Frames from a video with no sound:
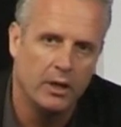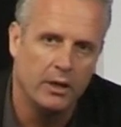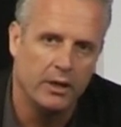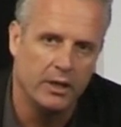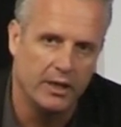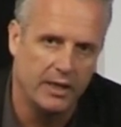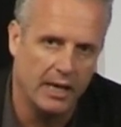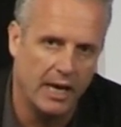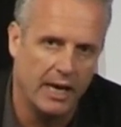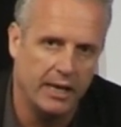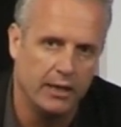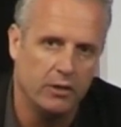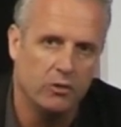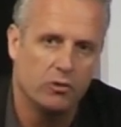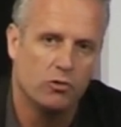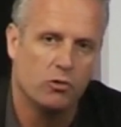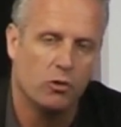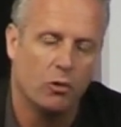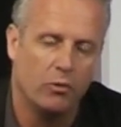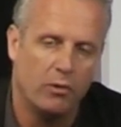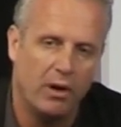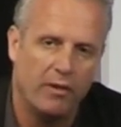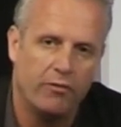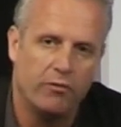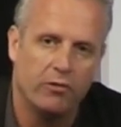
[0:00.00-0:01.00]
And again,
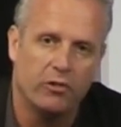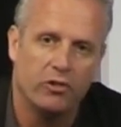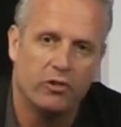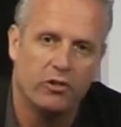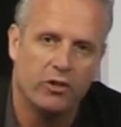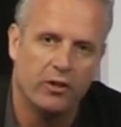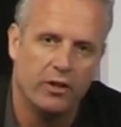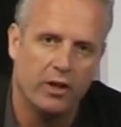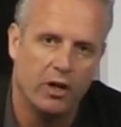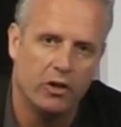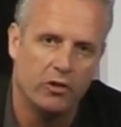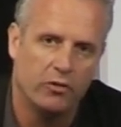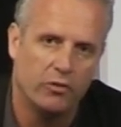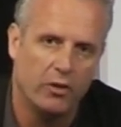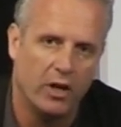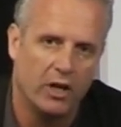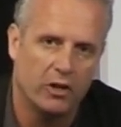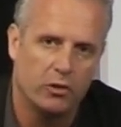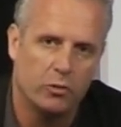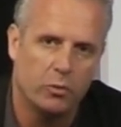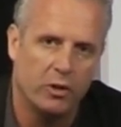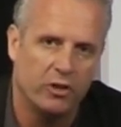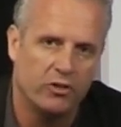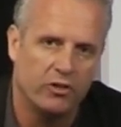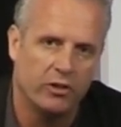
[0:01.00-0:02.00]
draw reference to those
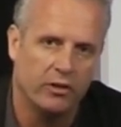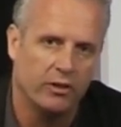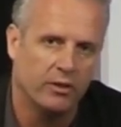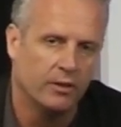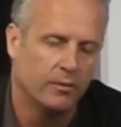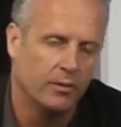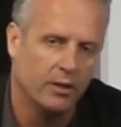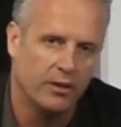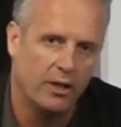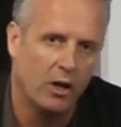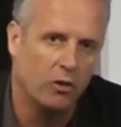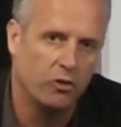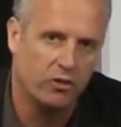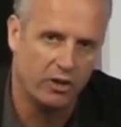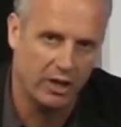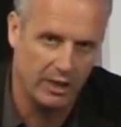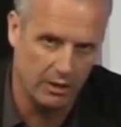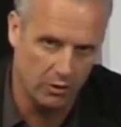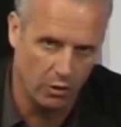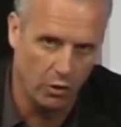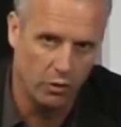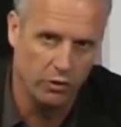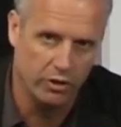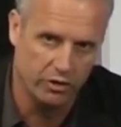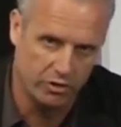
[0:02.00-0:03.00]
via Twitter. And those
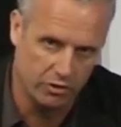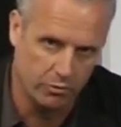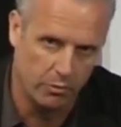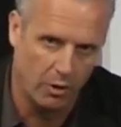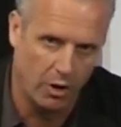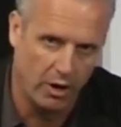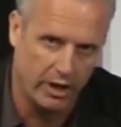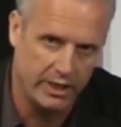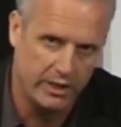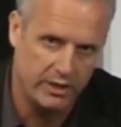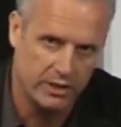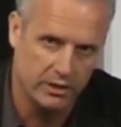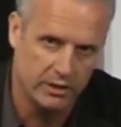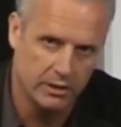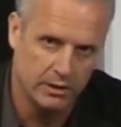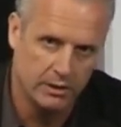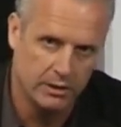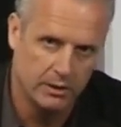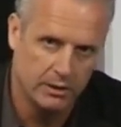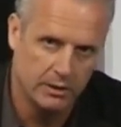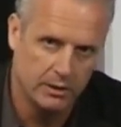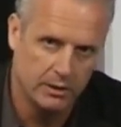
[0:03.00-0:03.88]
take longer to write,